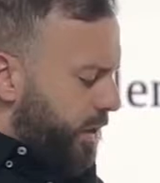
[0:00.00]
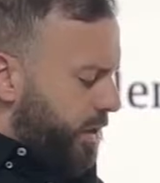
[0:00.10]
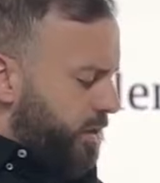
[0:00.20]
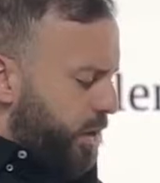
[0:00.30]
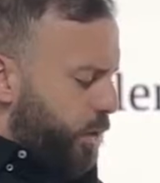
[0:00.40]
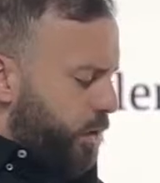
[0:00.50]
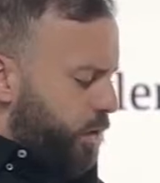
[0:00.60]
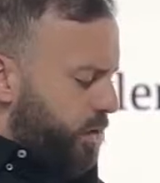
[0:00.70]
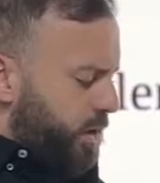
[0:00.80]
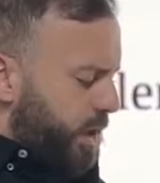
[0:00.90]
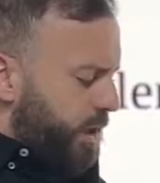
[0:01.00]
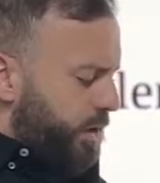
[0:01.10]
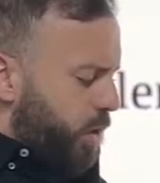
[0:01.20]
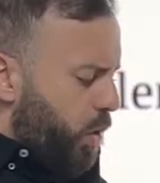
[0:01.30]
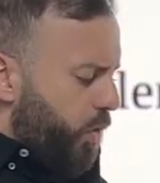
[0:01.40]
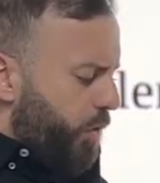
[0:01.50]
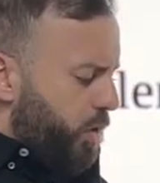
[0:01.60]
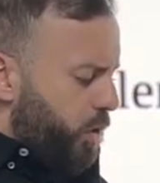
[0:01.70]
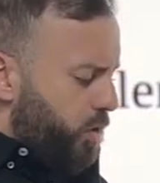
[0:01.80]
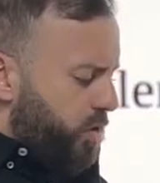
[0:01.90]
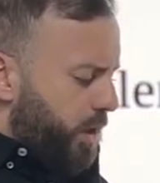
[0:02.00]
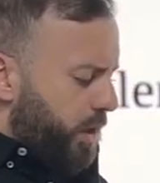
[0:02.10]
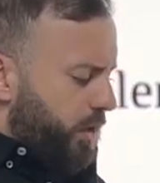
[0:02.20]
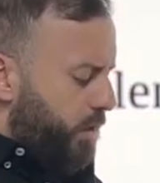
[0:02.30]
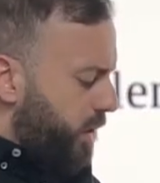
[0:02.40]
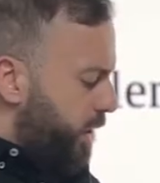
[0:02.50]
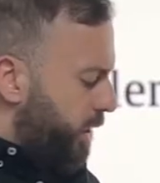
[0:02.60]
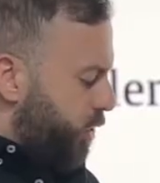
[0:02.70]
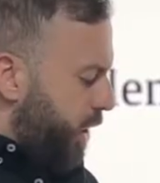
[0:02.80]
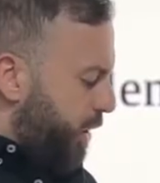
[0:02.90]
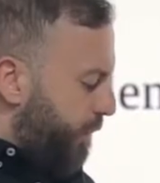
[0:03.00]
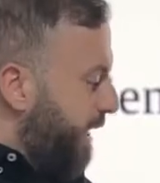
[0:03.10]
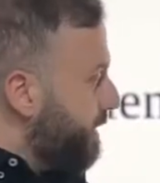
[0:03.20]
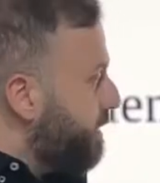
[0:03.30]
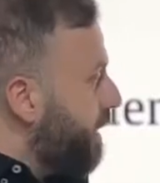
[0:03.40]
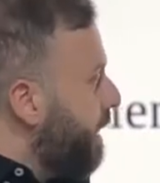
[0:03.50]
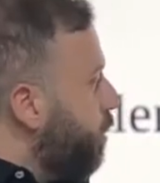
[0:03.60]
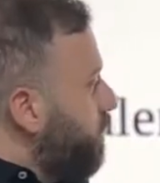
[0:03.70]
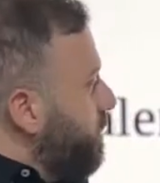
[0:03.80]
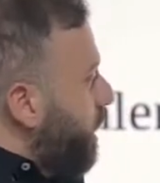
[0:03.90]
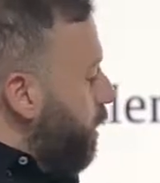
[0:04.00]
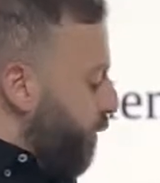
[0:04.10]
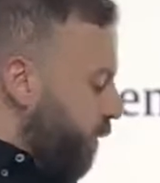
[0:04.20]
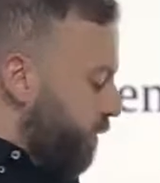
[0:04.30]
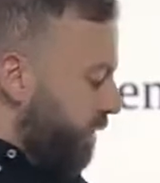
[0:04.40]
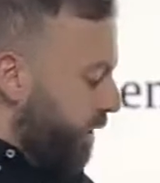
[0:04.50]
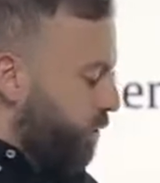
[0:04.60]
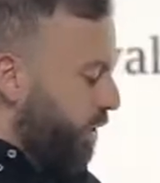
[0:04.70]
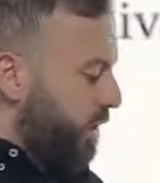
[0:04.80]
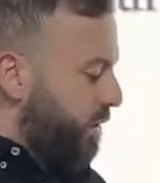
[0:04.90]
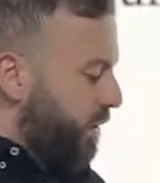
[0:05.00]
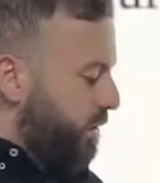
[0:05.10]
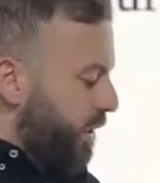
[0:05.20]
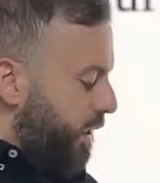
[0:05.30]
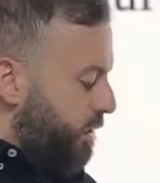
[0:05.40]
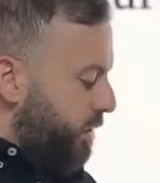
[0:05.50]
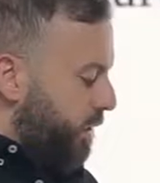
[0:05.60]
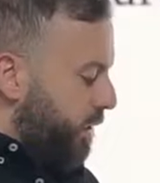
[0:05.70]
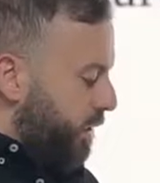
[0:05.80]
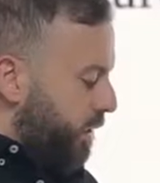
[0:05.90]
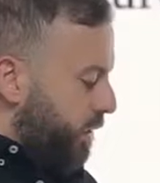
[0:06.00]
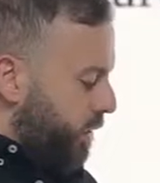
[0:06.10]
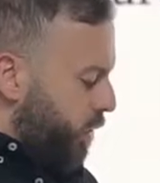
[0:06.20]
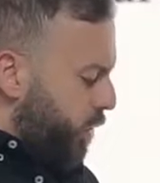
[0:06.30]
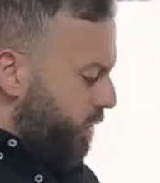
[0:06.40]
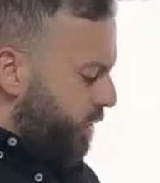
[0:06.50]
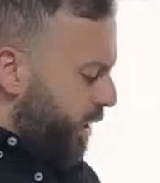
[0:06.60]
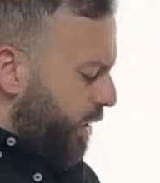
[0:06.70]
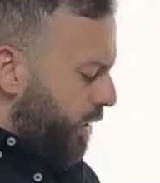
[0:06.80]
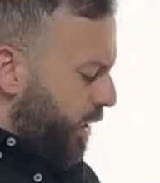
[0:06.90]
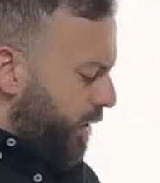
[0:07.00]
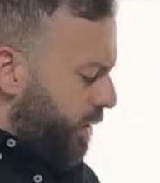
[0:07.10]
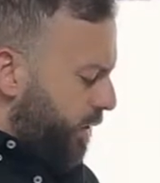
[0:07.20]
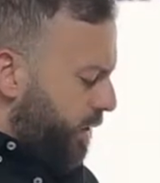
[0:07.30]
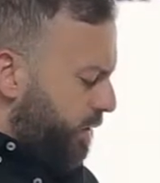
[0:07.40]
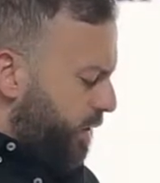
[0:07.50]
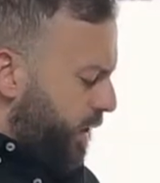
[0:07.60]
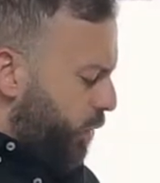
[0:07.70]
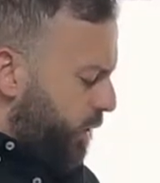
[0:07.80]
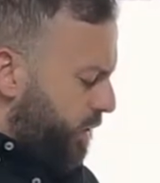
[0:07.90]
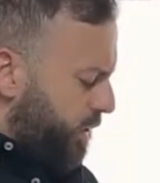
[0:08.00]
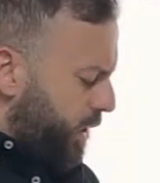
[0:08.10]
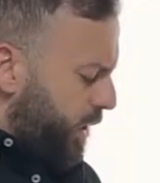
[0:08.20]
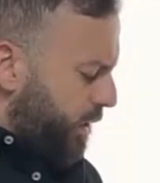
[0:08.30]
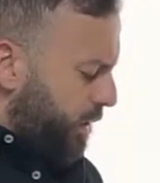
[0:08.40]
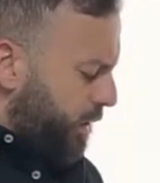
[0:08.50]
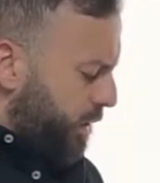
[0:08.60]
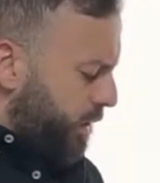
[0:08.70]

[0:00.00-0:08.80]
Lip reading: is equal to sine over cosine, so I replace tan with sine over cosine. So that's, in this case, cosine theta is equal to sine